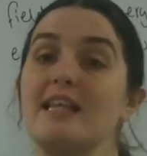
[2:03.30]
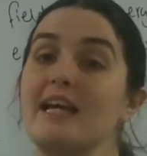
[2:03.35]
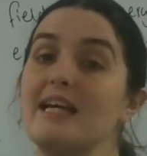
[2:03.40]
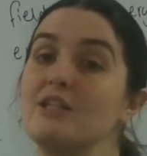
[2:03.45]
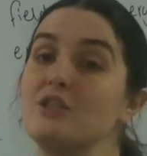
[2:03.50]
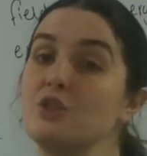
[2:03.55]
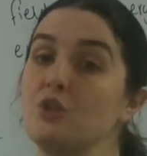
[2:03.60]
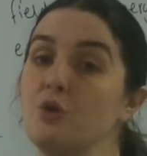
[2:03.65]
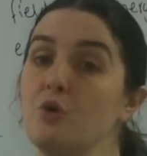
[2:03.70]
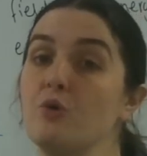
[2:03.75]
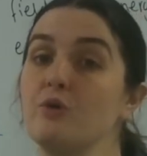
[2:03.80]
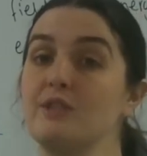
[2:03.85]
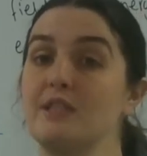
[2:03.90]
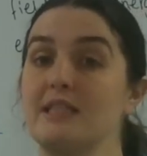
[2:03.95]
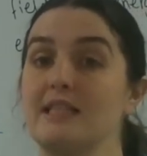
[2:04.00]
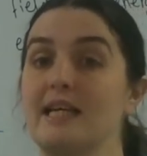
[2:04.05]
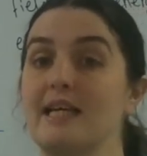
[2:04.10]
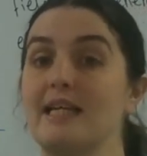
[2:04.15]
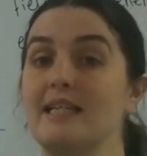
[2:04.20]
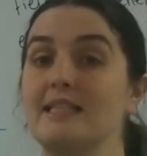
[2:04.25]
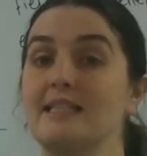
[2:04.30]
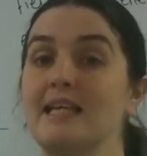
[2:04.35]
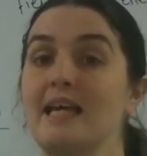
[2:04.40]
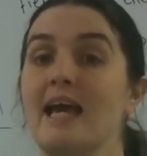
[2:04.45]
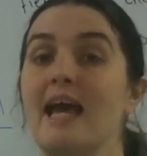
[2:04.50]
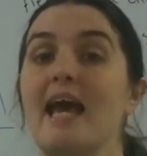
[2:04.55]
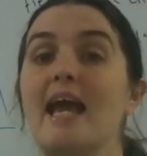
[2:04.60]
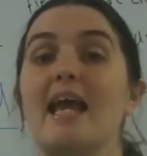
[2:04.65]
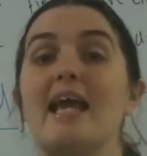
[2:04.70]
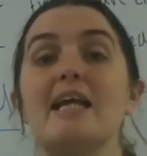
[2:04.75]
that is causing this
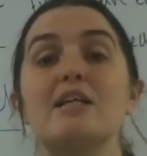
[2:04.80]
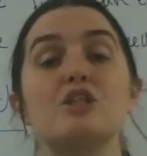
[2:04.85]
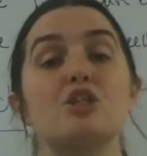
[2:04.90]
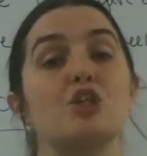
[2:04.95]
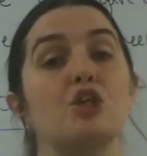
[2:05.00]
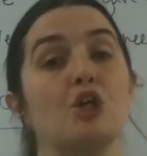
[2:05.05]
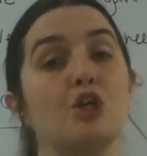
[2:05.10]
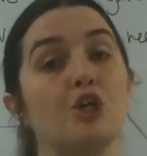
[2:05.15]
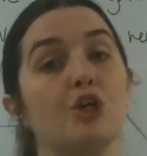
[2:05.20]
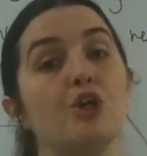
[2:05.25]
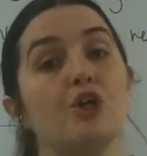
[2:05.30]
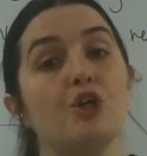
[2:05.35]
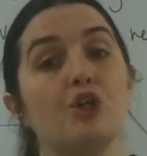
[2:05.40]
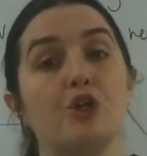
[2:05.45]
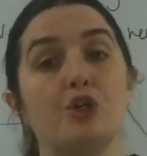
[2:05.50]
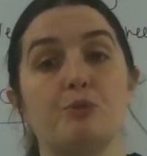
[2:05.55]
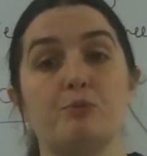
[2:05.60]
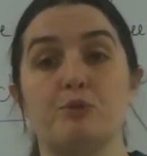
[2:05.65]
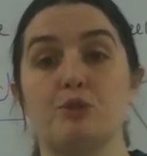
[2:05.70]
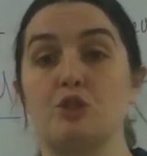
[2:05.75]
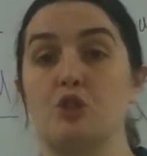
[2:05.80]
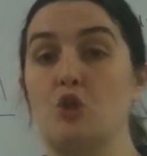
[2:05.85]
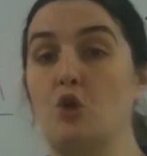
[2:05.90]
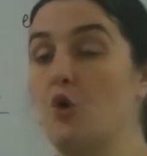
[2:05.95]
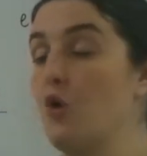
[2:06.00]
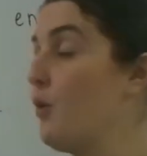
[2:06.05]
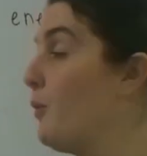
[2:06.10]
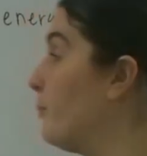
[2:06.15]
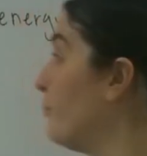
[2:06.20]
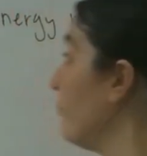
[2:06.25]
is Coulomb's
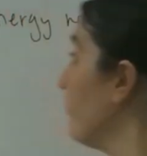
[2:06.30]
law.